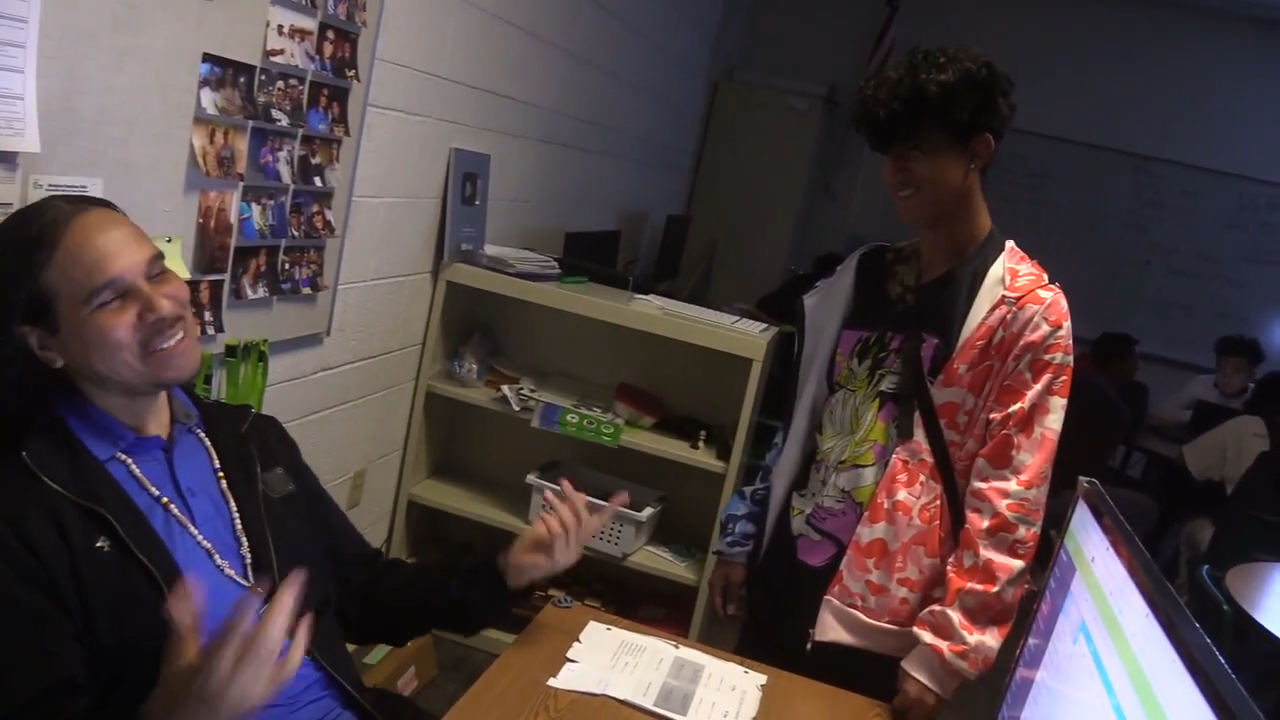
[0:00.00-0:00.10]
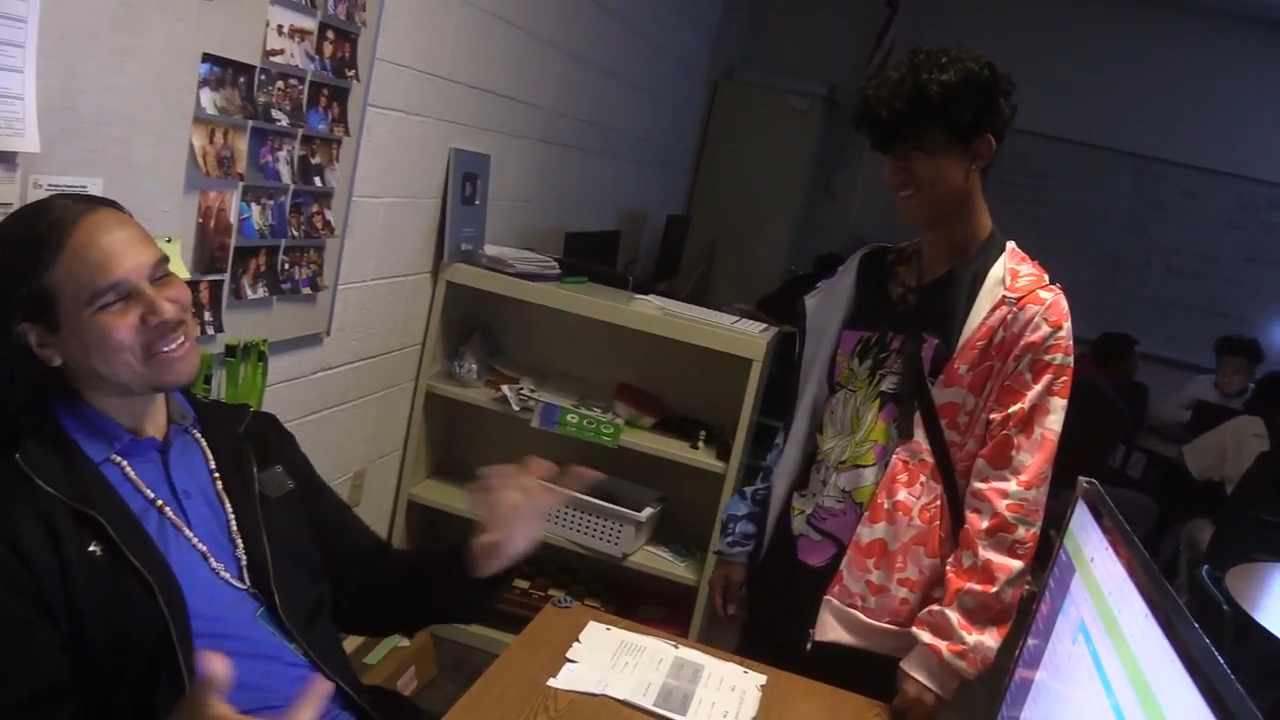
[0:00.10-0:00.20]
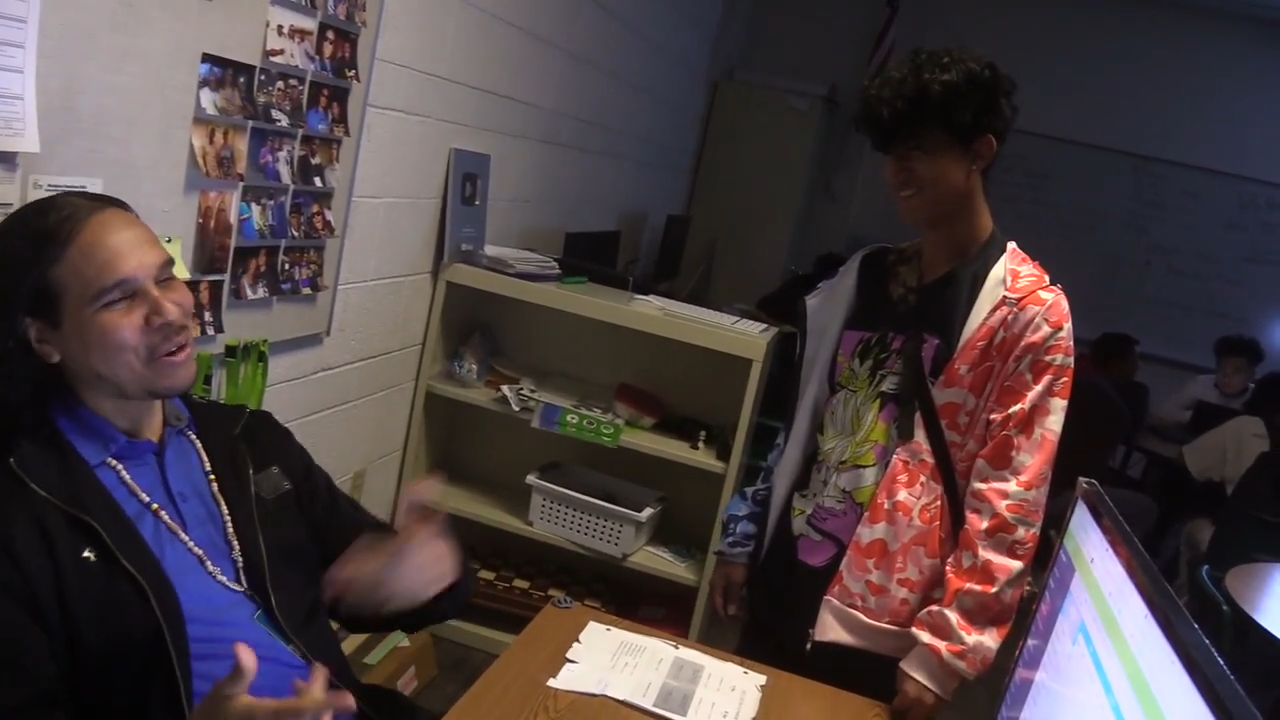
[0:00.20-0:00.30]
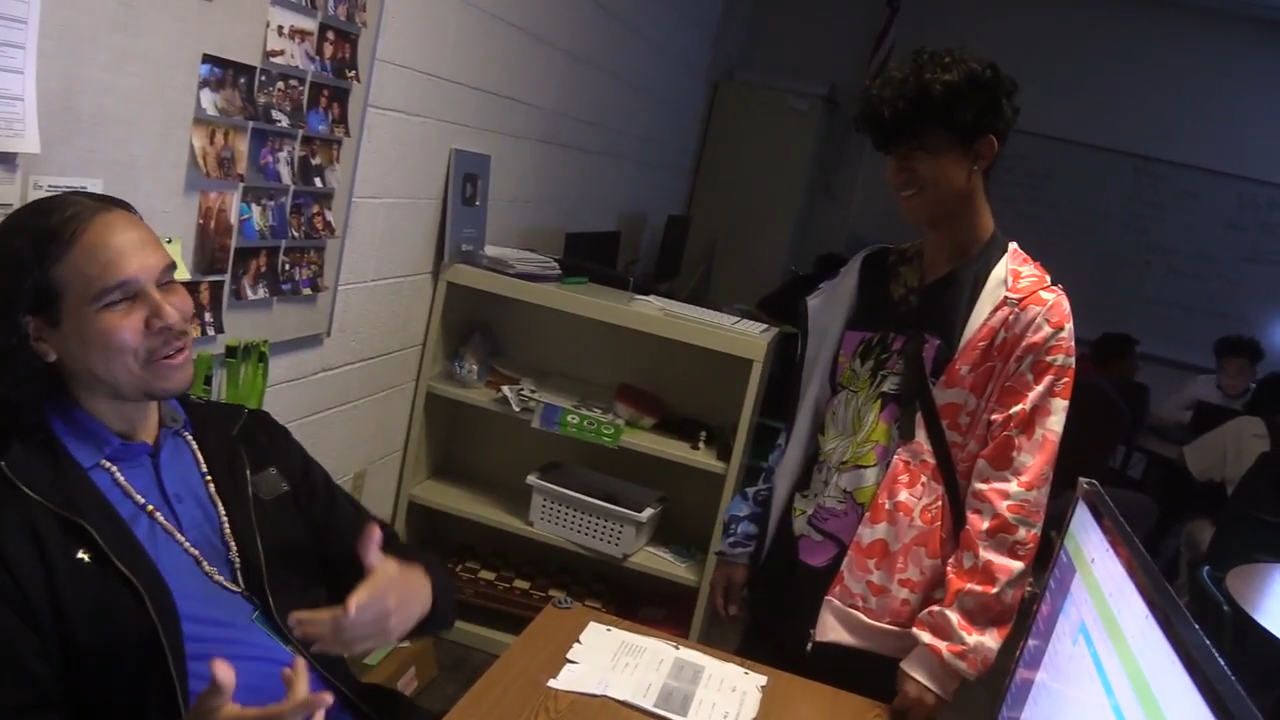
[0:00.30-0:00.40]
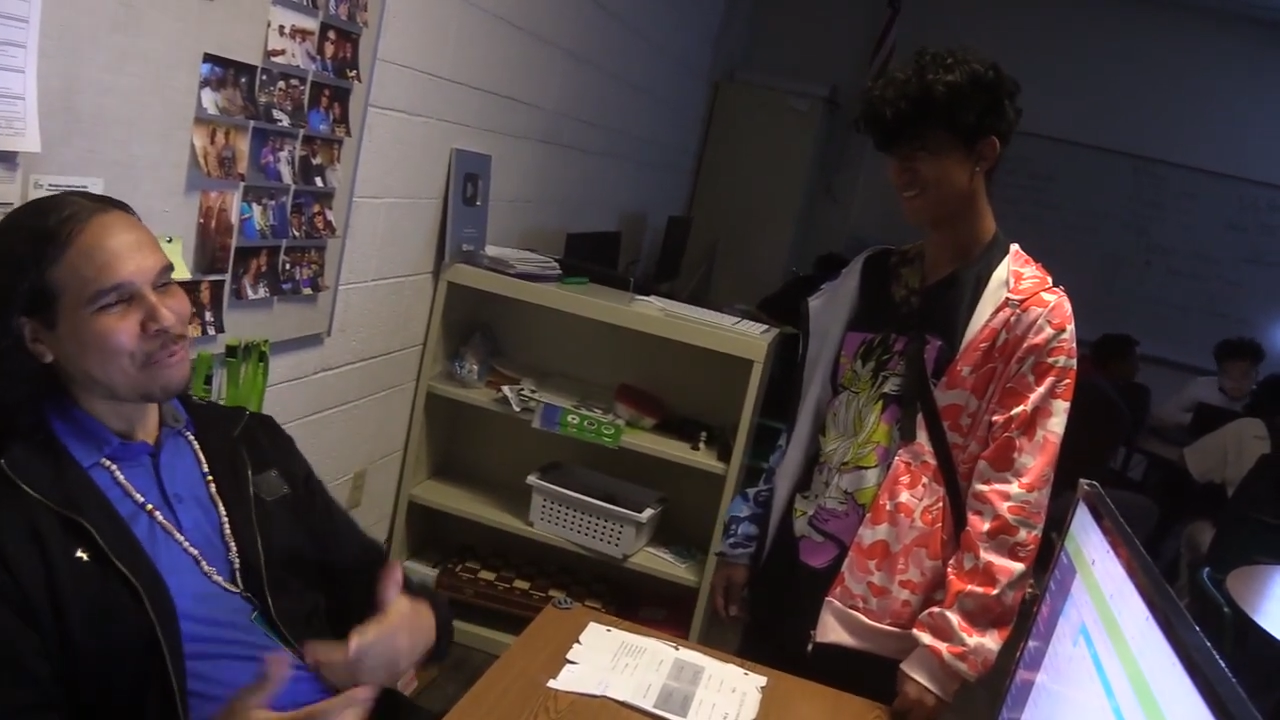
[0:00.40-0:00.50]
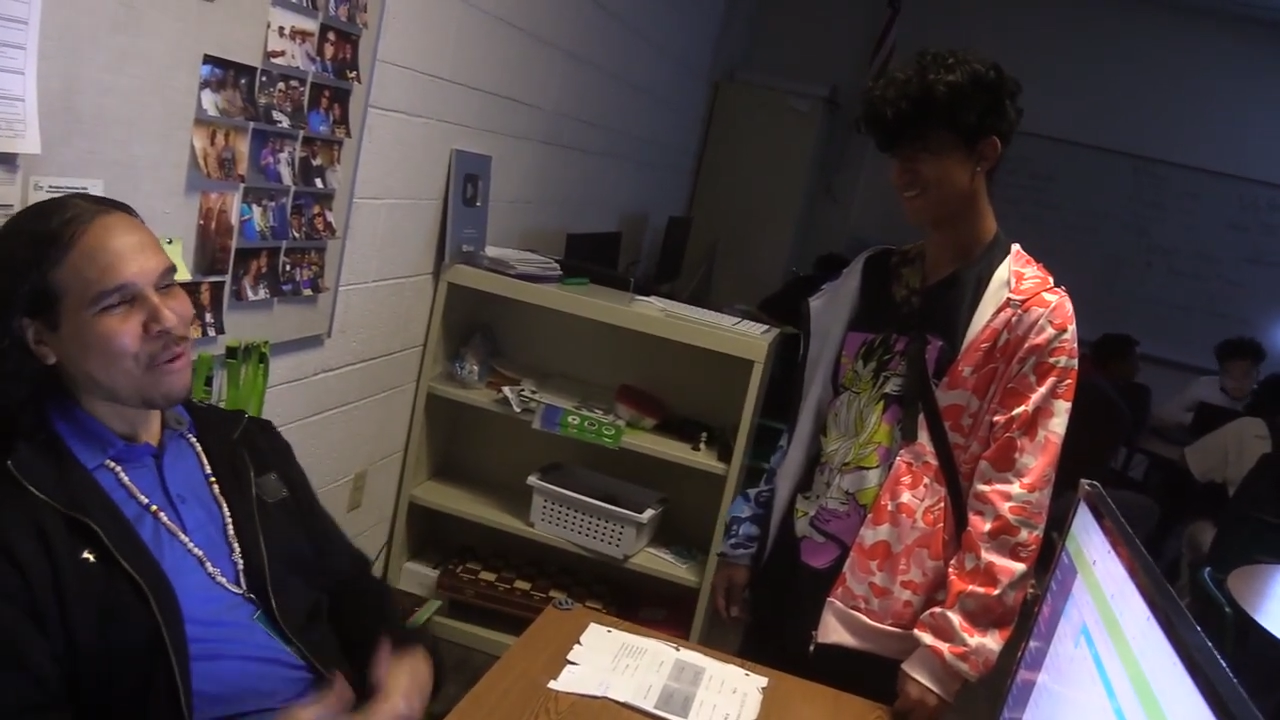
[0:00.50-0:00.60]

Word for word: you started